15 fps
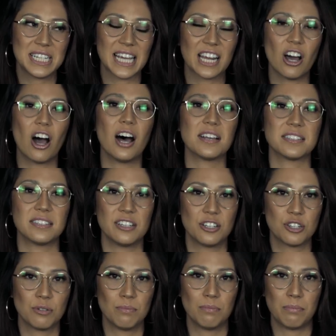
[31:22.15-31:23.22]
taken
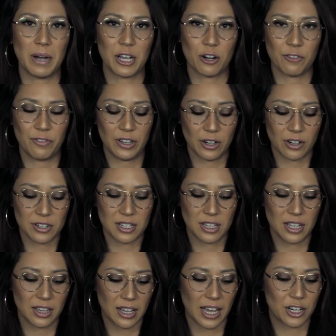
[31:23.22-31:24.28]
hostage by your
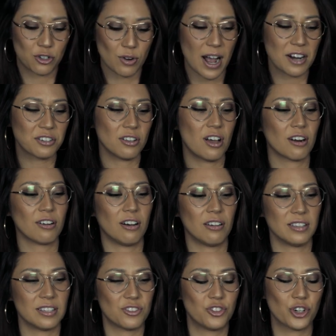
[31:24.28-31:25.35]
fears and then like dragged along
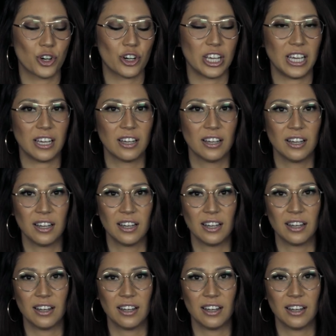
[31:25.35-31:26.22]
on this journey